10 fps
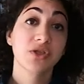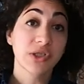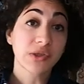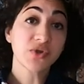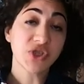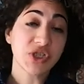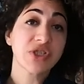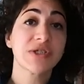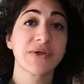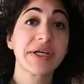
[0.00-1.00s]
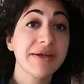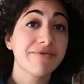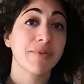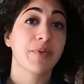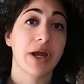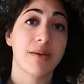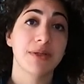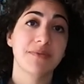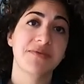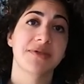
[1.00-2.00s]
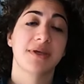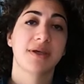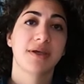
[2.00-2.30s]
solutions looking for problems